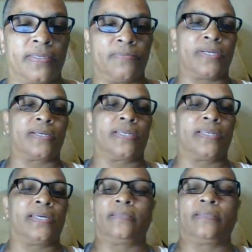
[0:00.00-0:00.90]

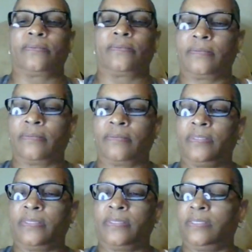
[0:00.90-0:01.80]
clouds, and then
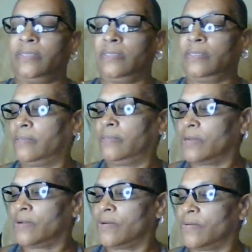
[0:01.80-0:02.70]
going
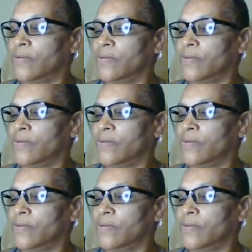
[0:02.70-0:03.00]
over there